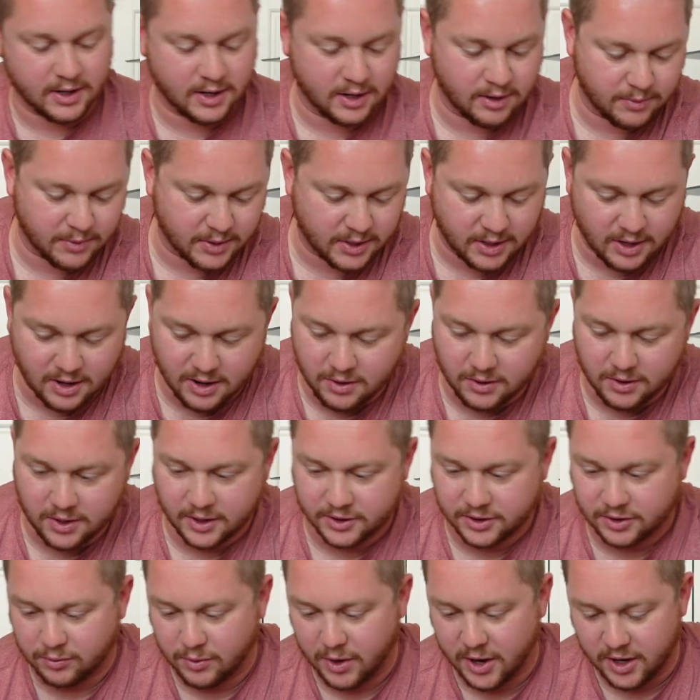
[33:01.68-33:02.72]
here we go,
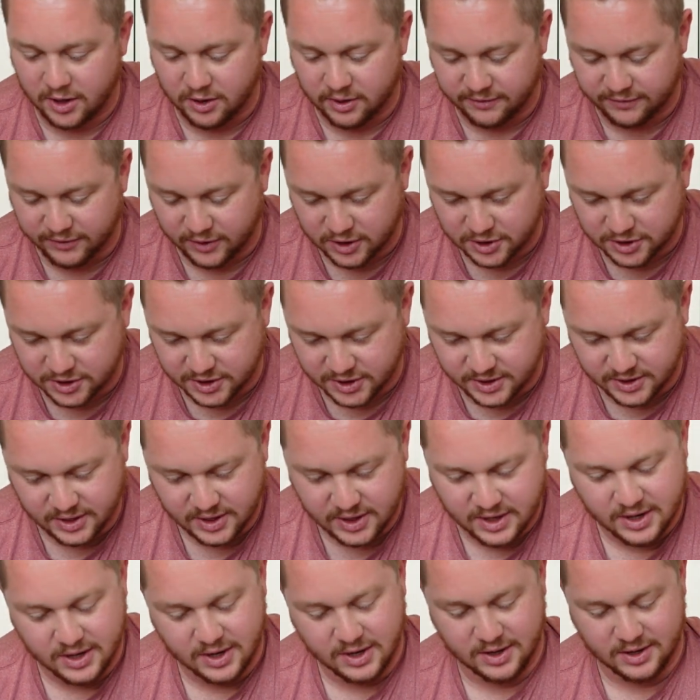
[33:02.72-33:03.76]
got the regular version.
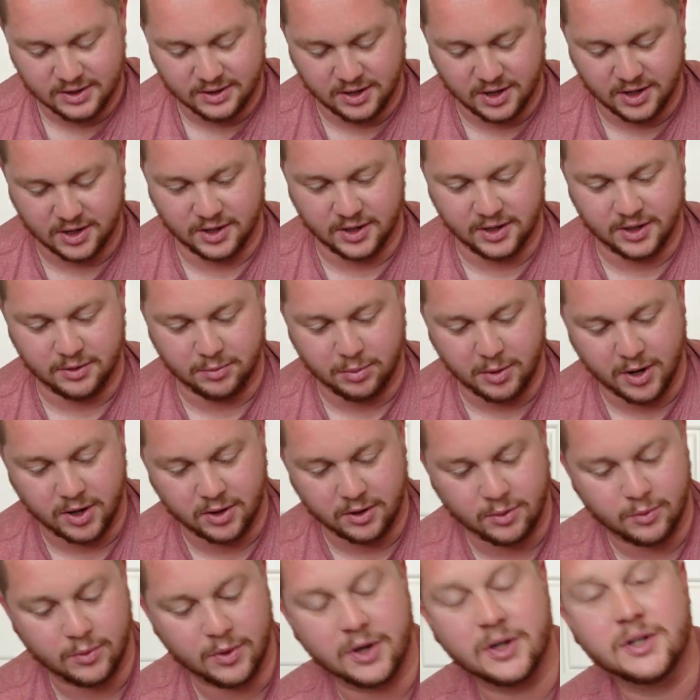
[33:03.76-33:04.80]
Luckily the
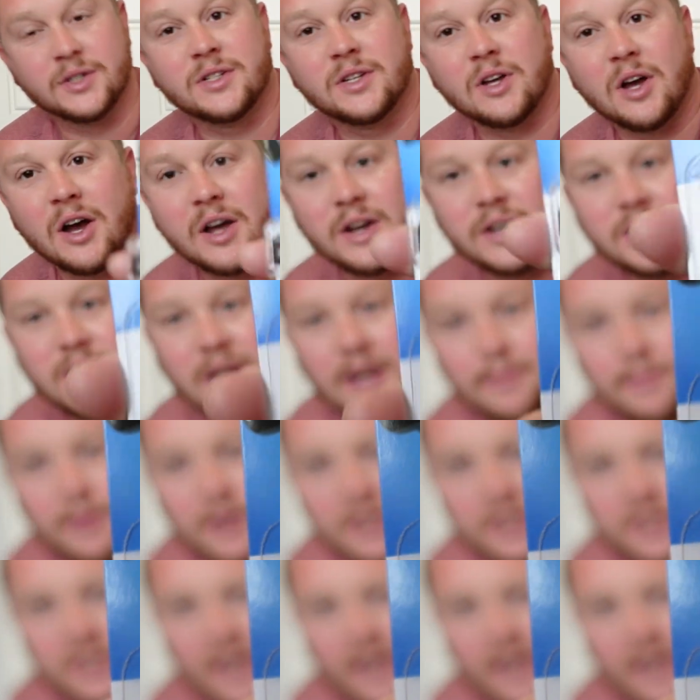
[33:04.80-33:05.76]
regular one's undamaged